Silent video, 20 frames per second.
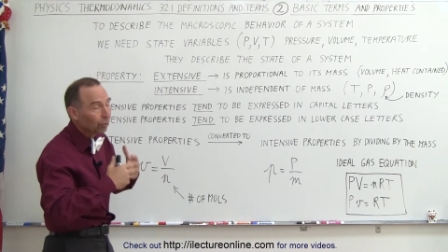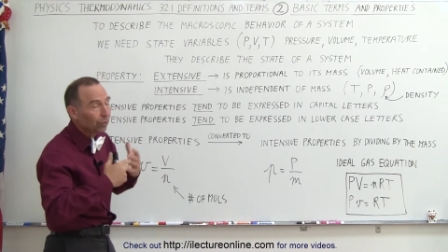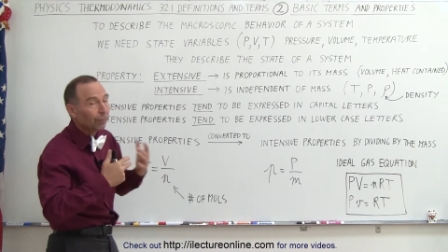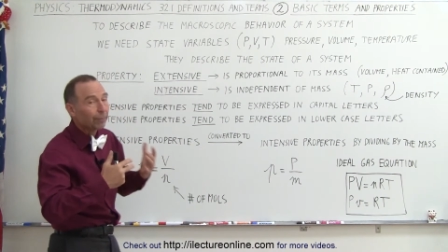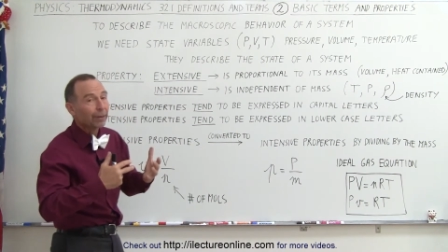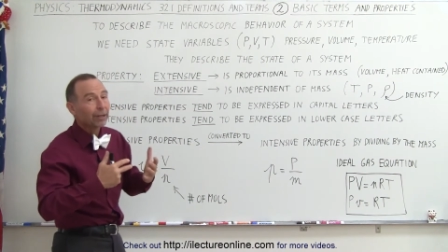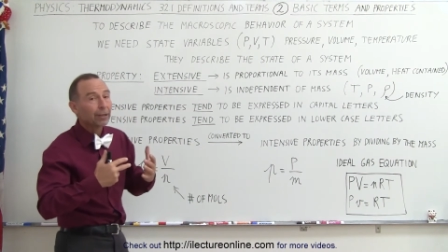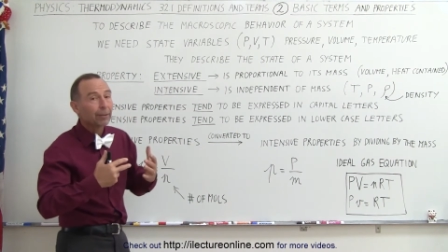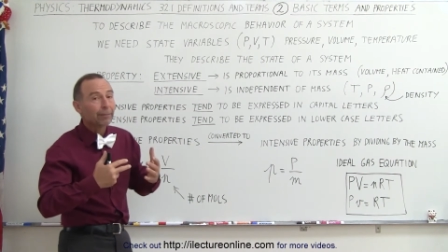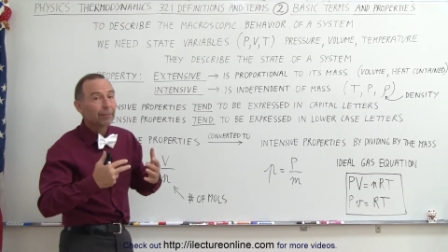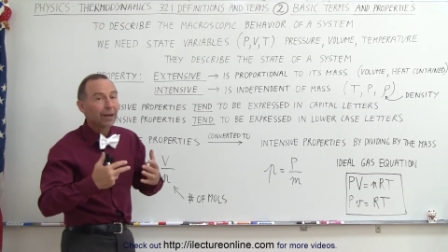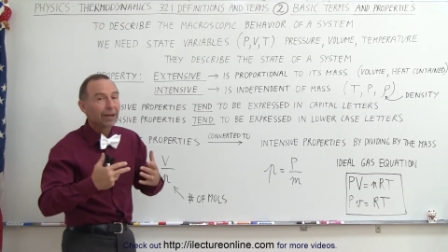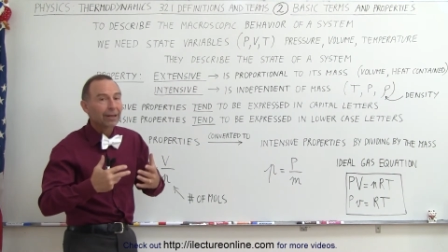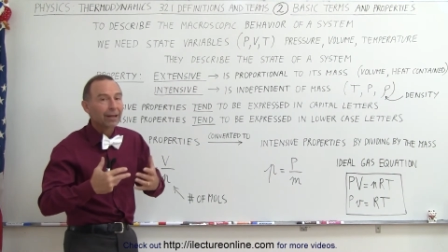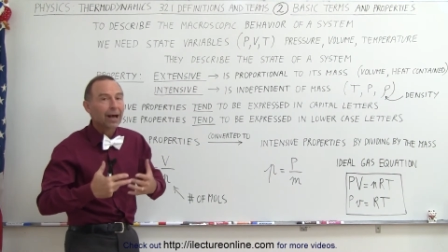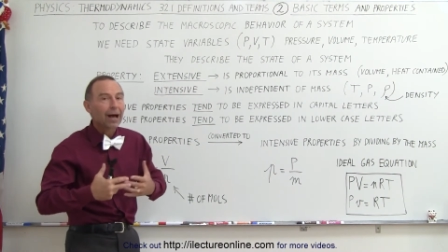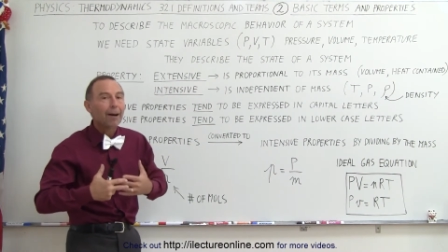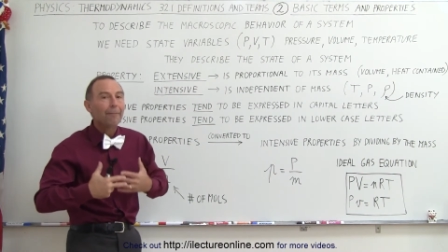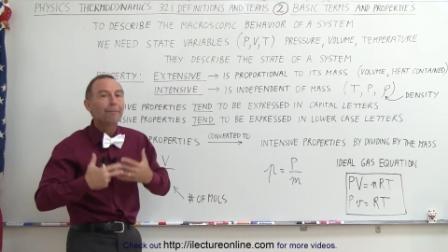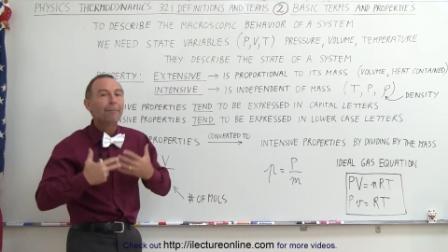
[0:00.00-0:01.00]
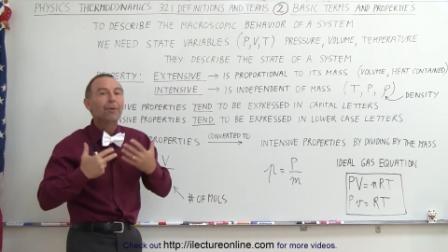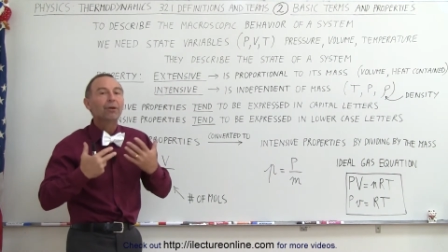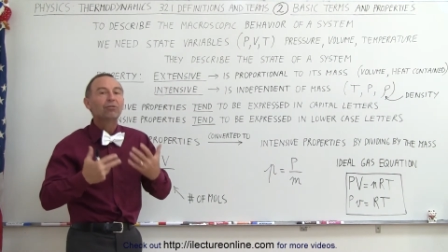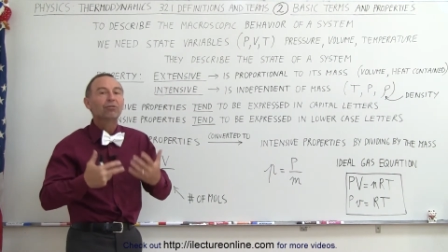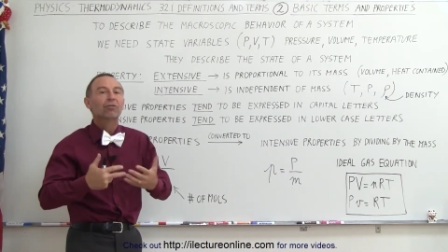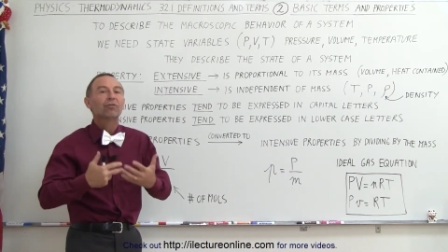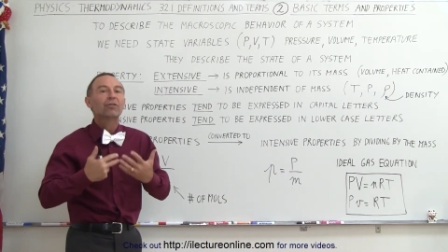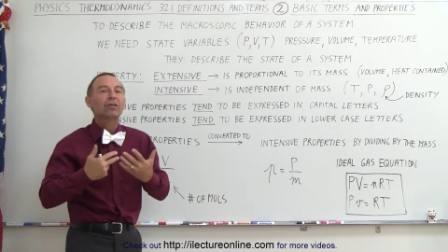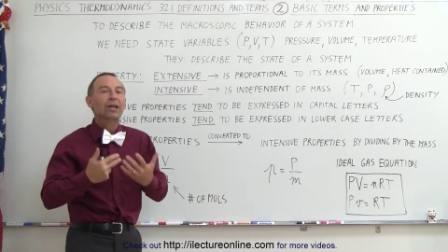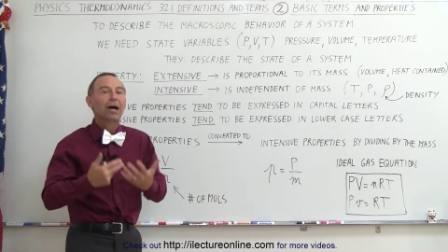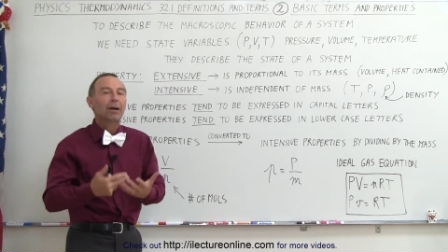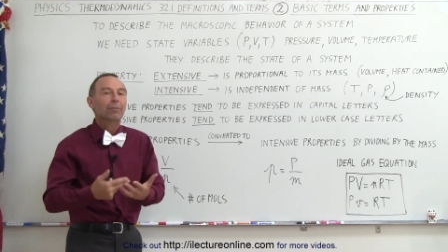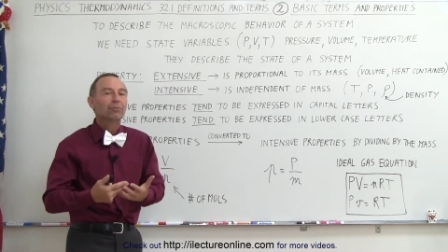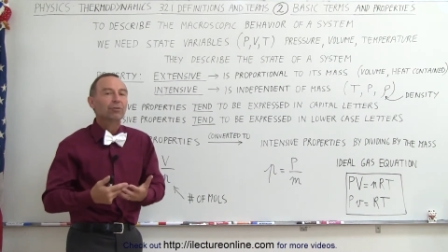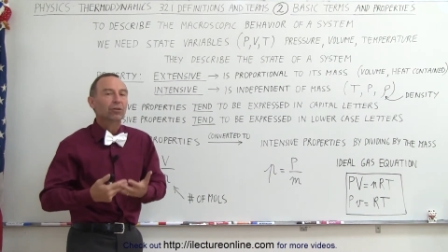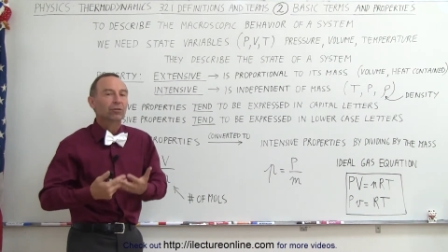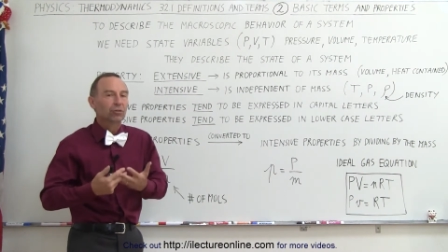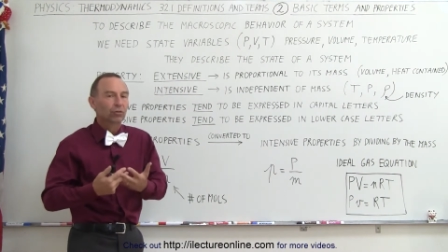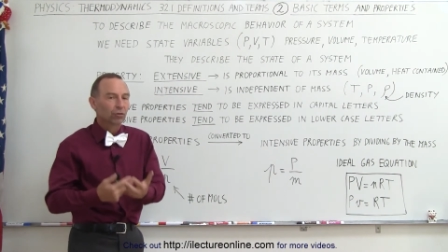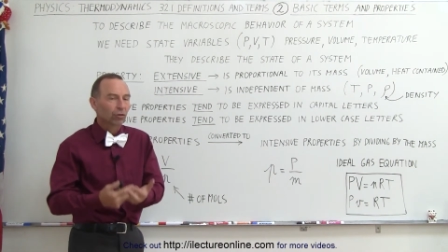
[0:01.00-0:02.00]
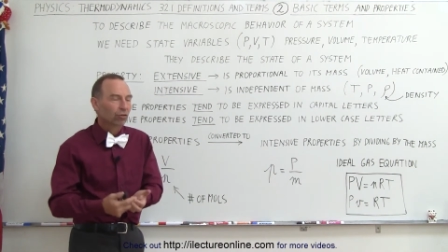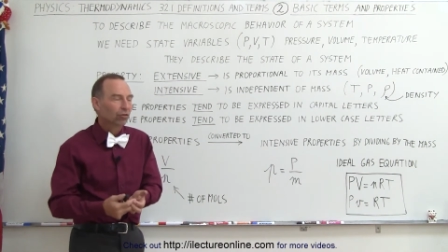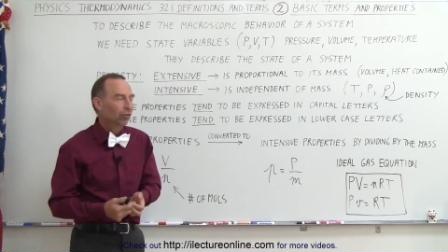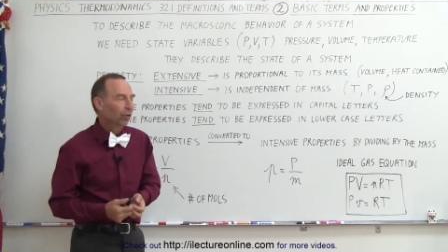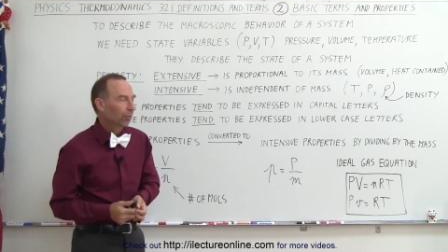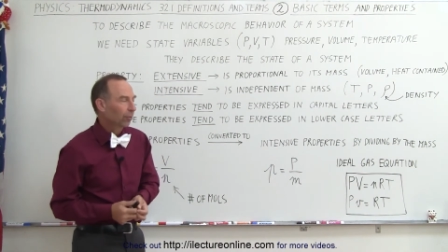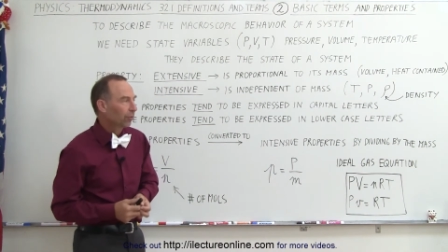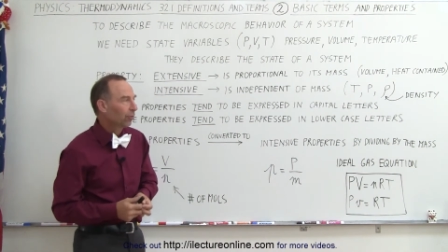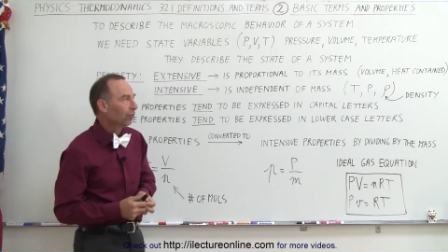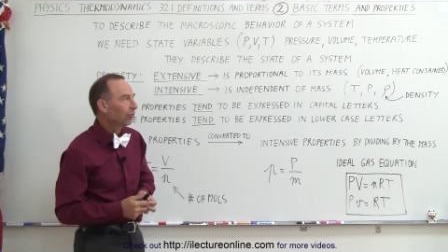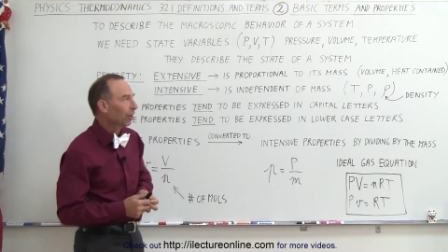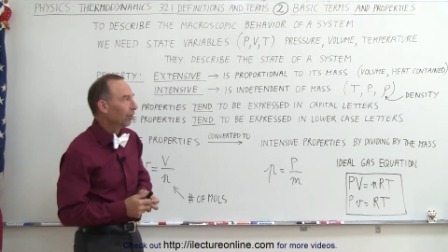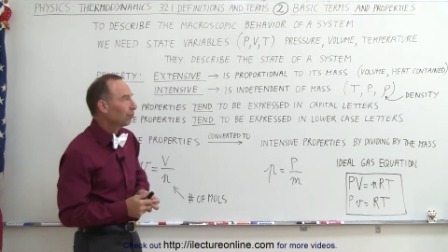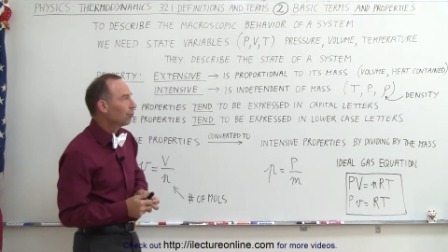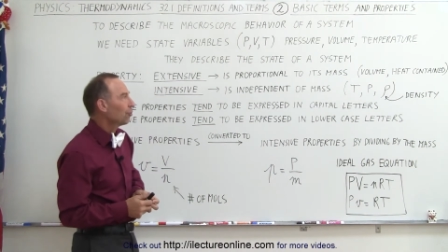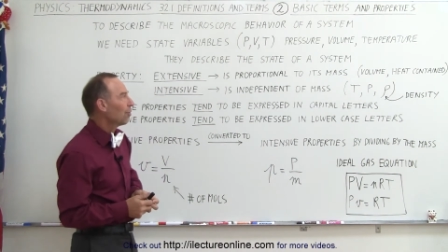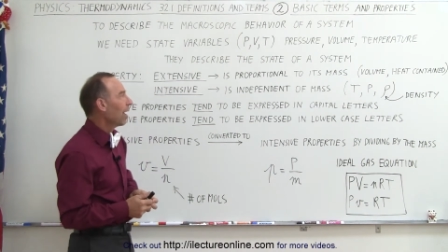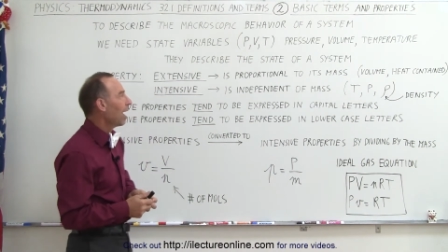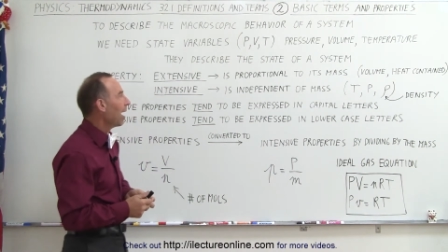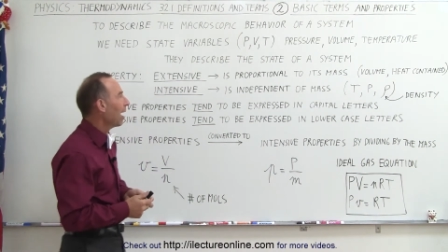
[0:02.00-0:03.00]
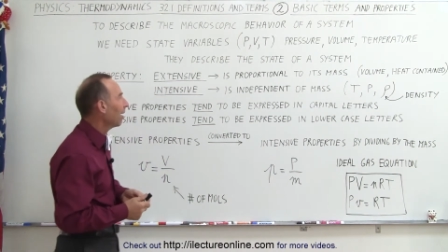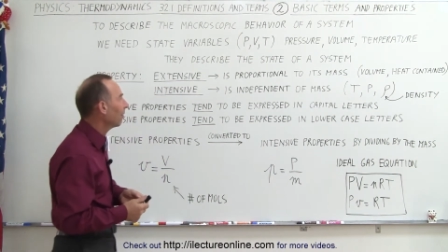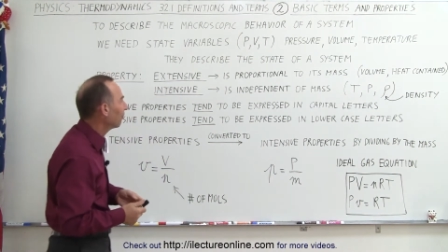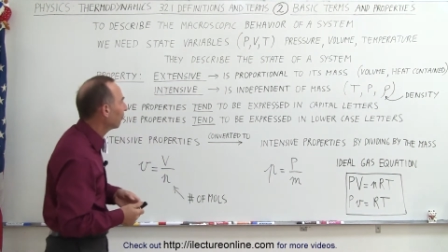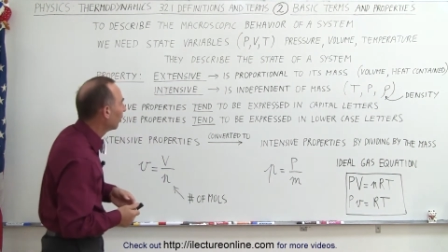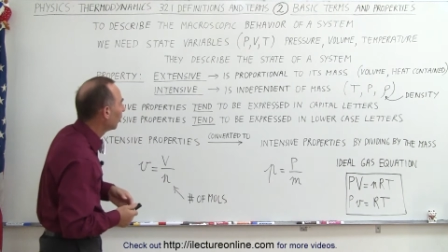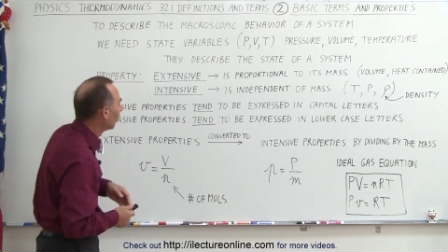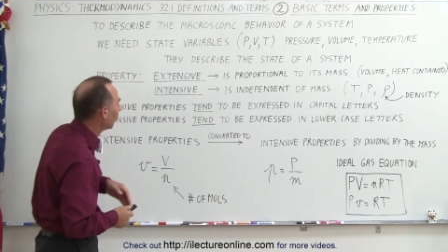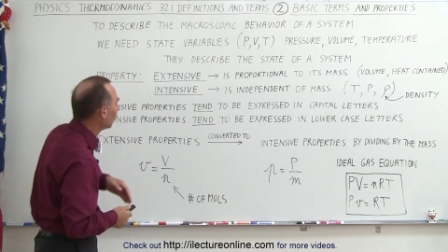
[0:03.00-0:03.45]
will depend upon how much of the object or the substance that you have.